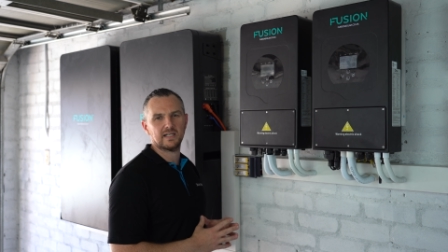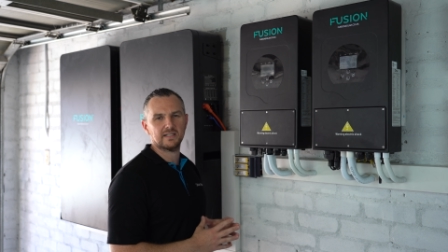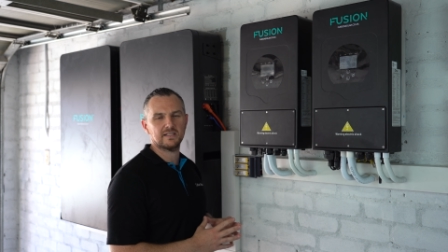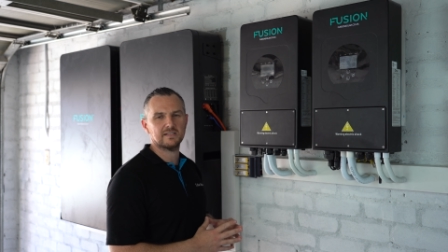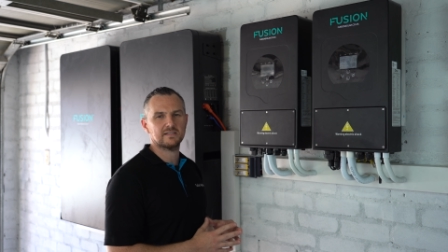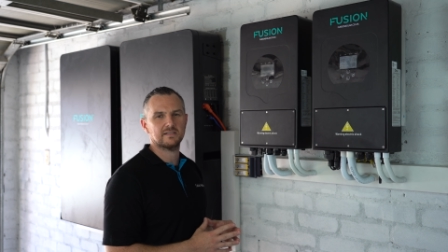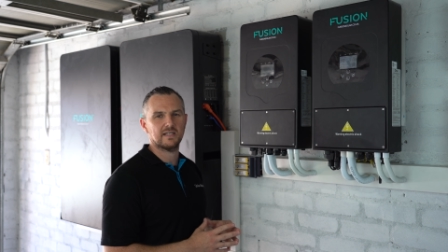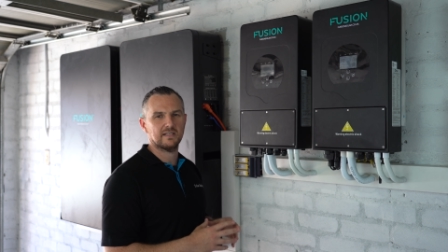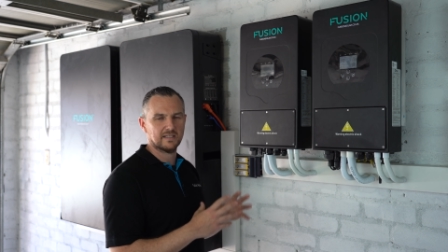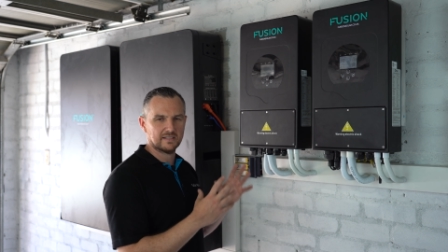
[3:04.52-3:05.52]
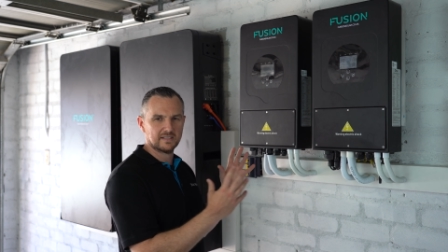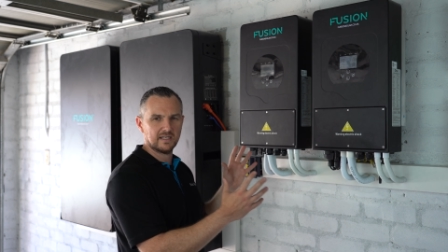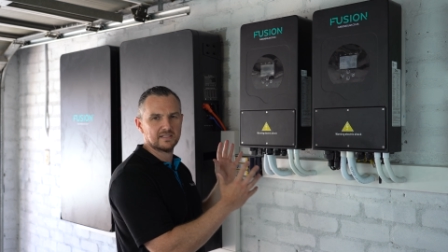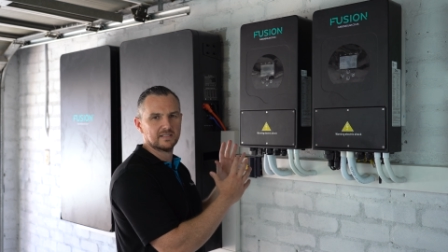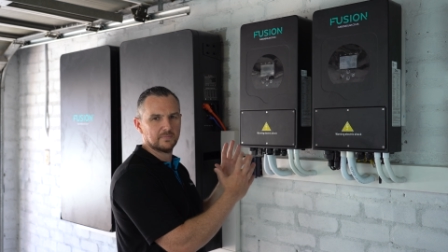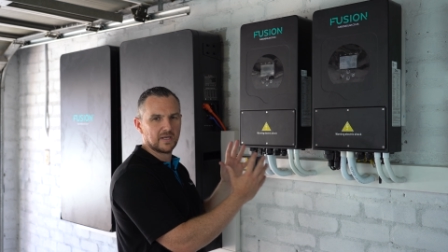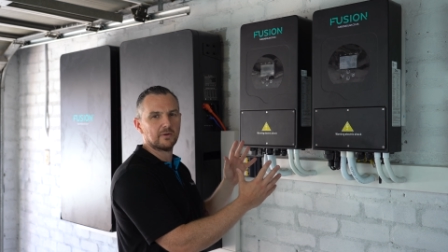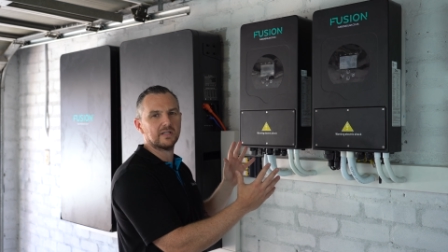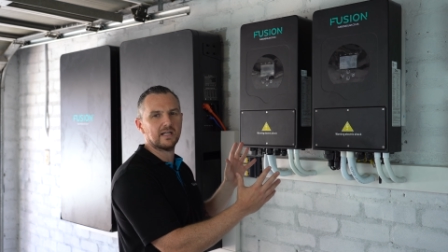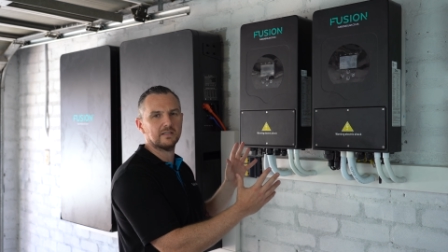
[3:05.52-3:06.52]
like this, they, they say it's in
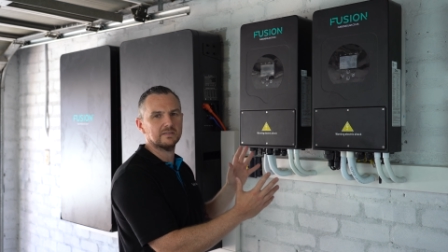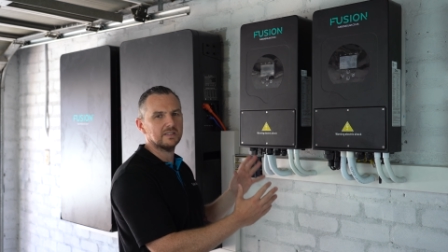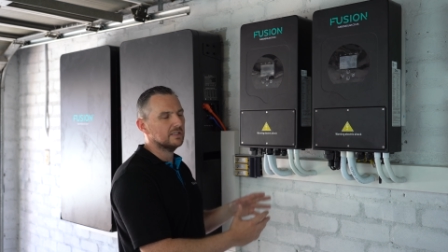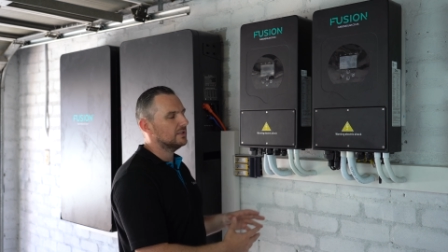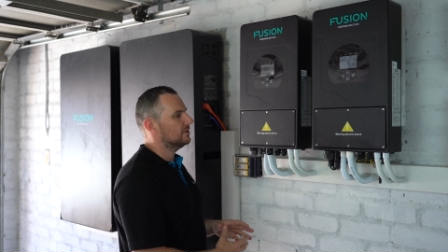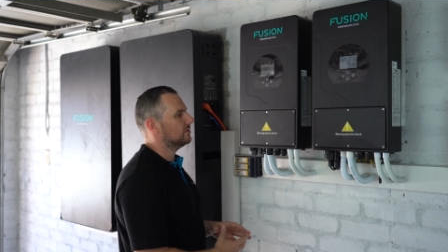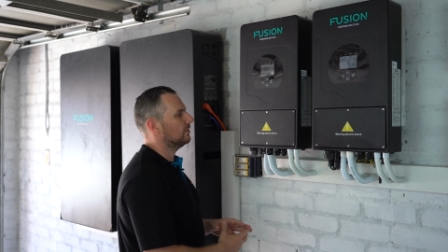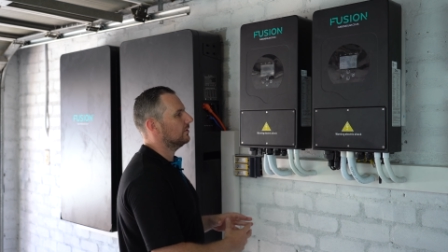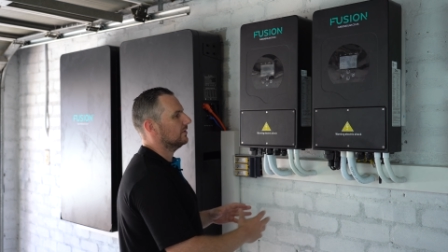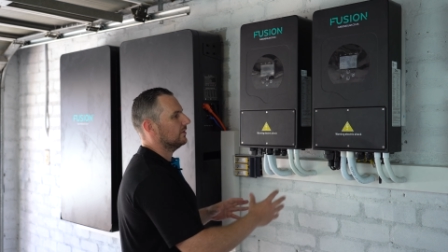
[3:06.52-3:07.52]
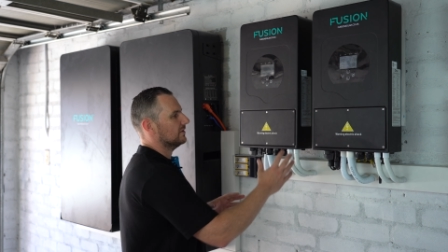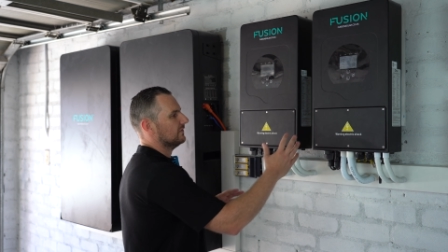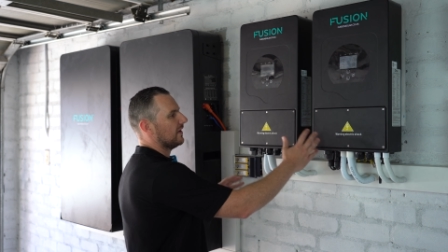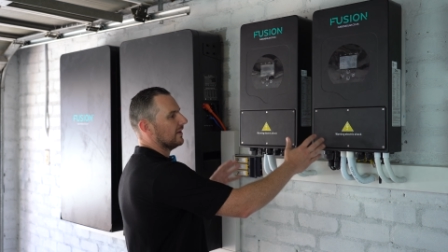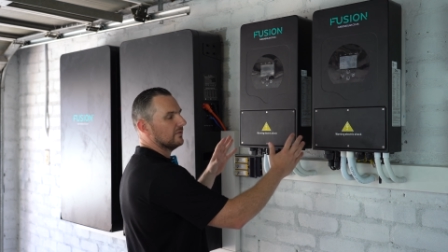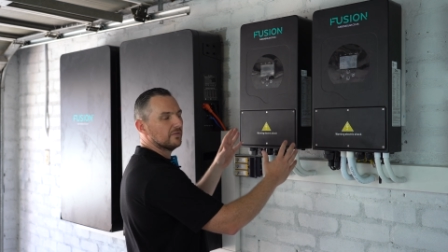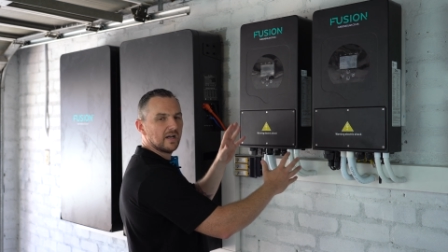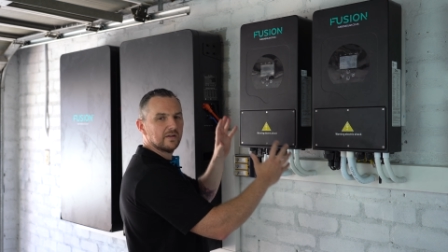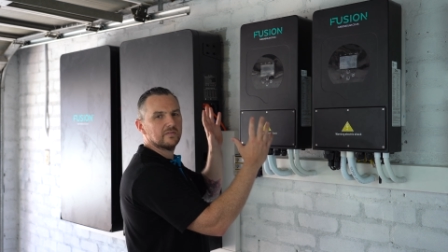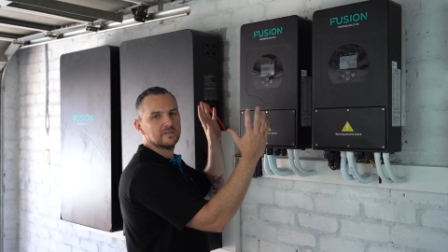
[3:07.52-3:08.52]
parallel. So it goes five and
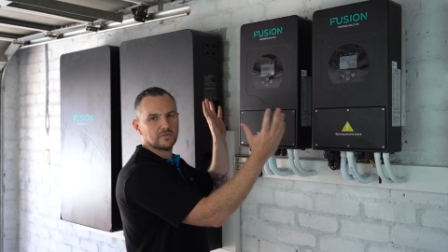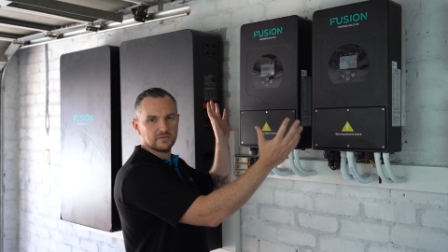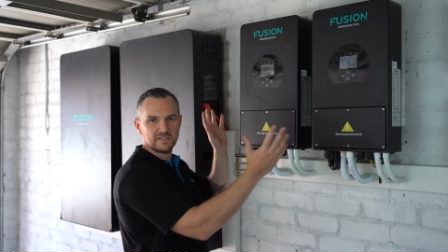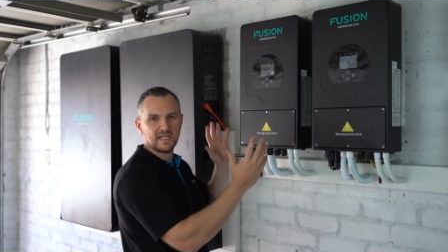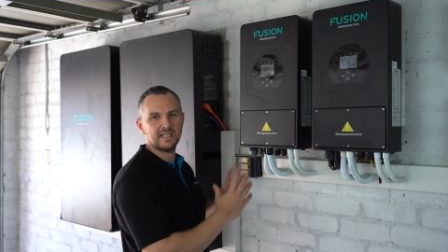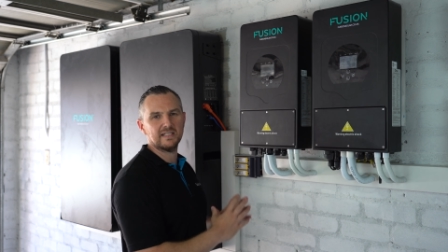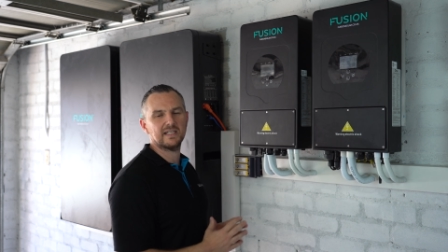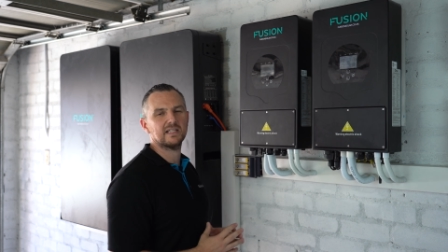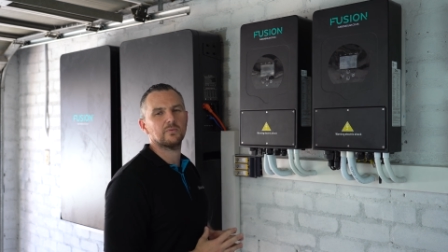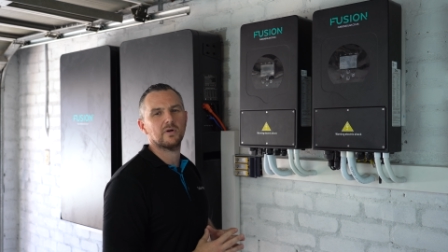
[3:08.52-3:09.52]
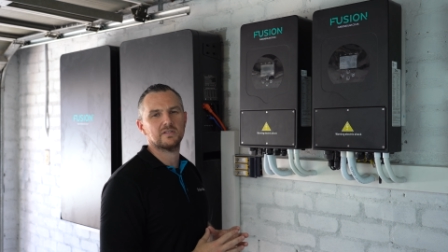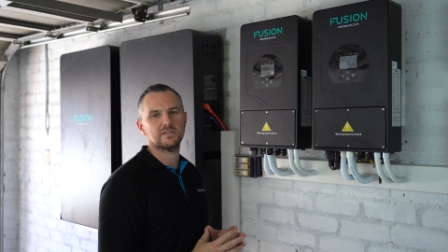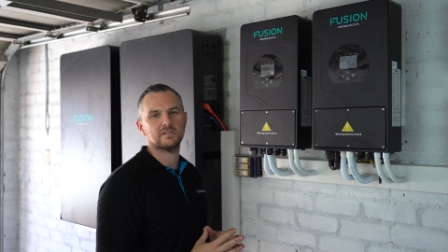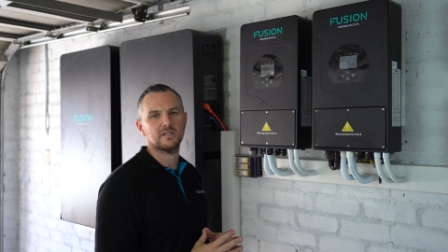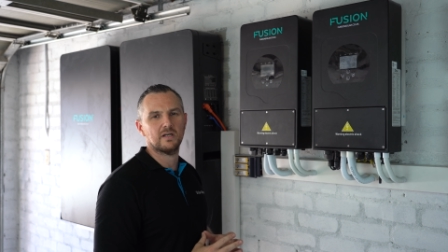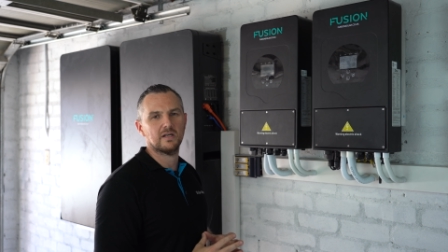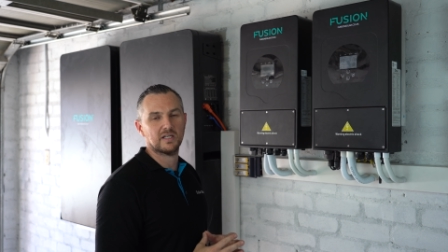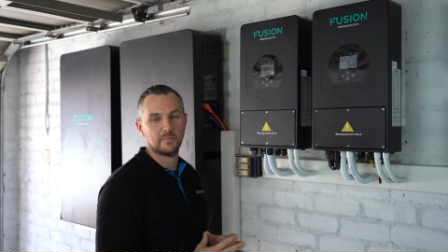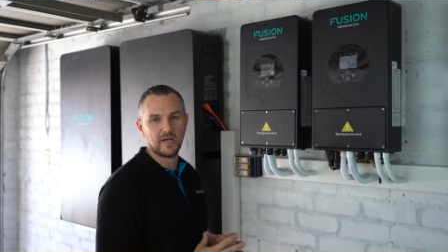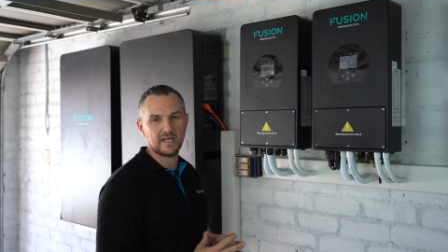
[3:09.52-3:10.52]
five is those 10 kilowatts uh,
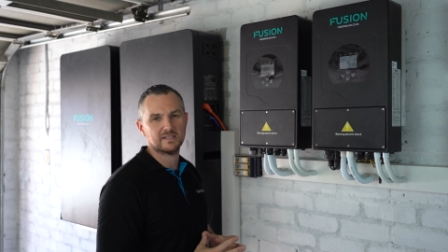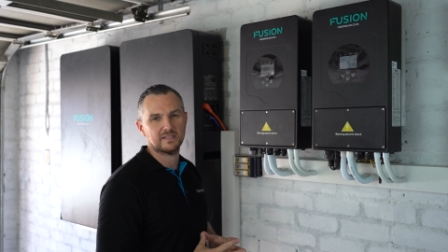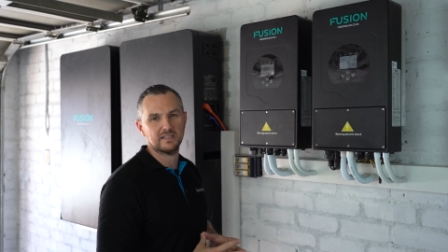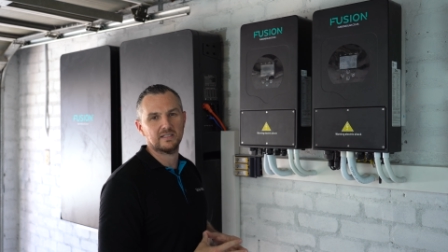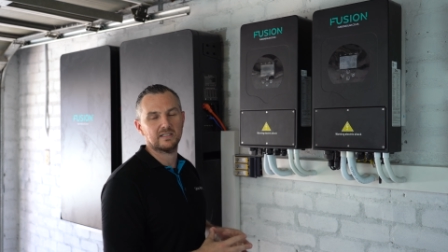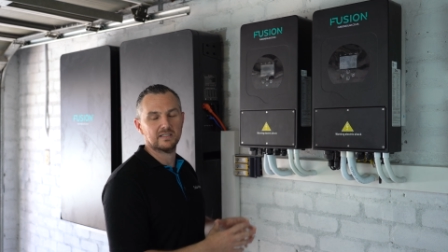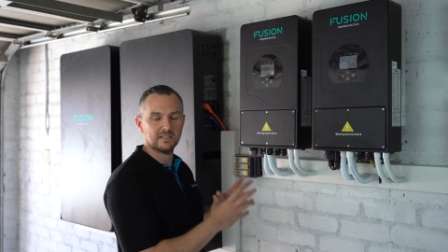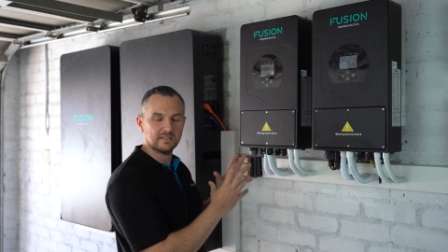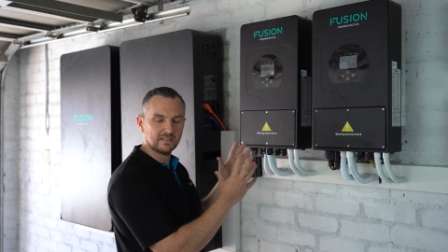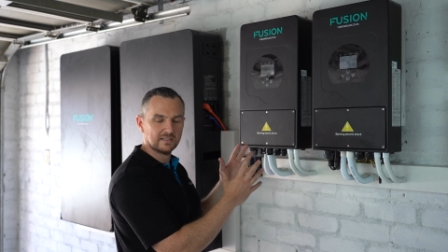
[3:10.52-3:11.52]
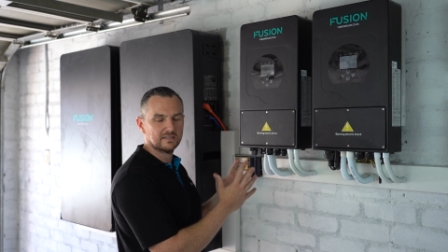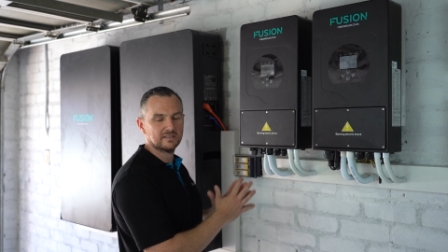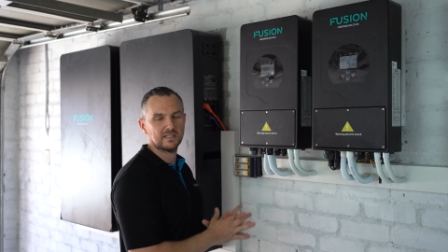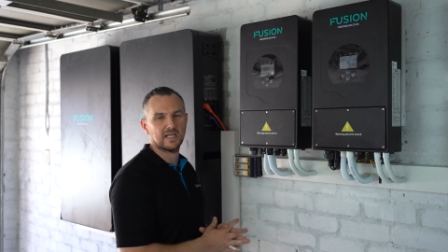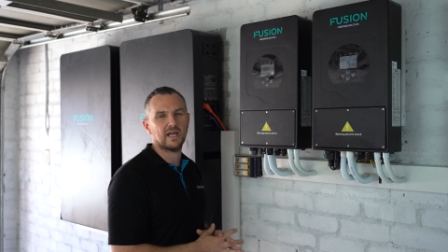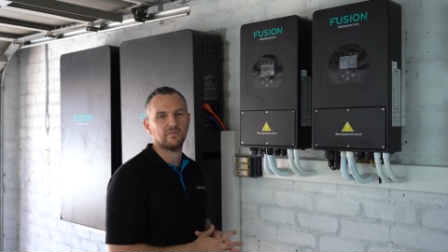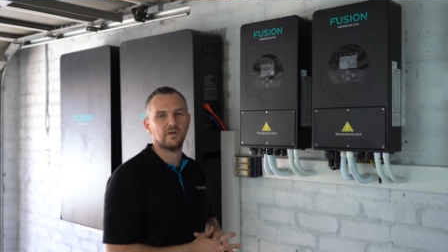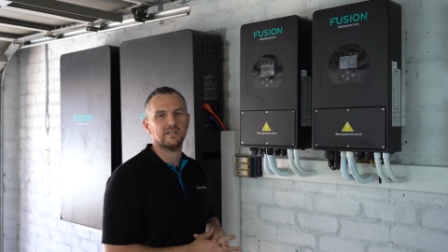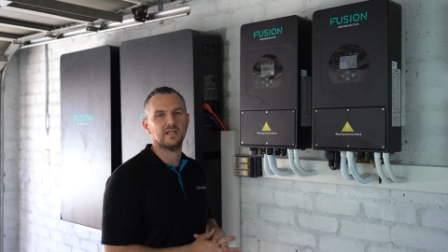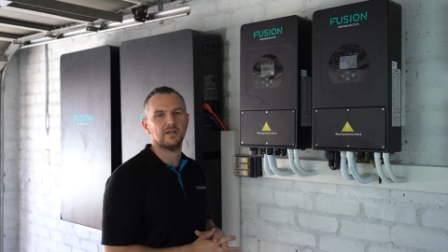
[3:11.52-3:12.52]
capacity that, it, that, that, I have
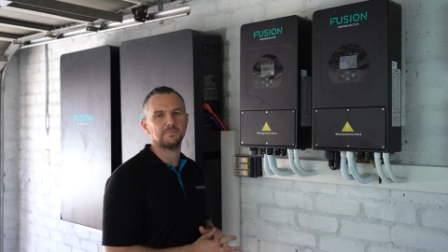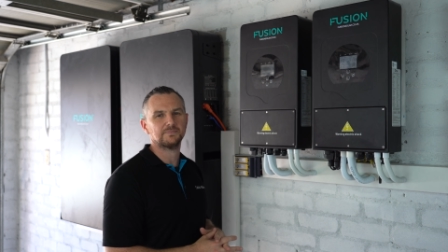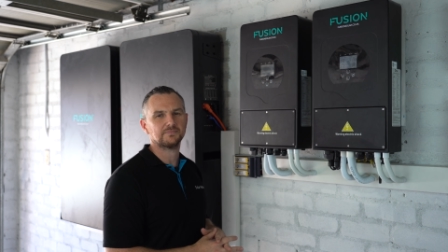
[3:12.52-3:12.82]
right now.